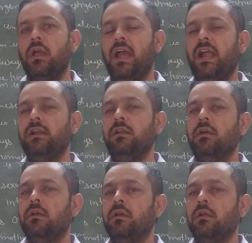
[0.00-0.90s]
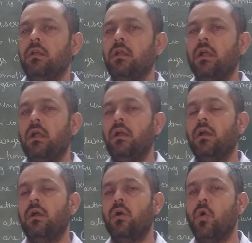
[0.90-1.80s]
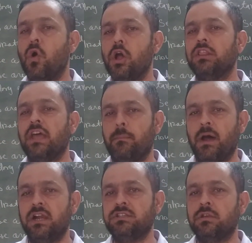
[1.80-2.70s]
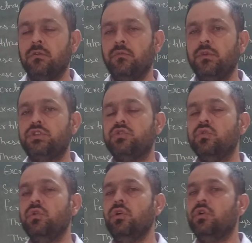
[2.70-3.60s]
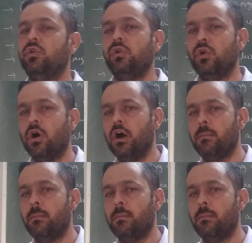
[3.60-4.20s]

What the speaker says: and all the birds which you know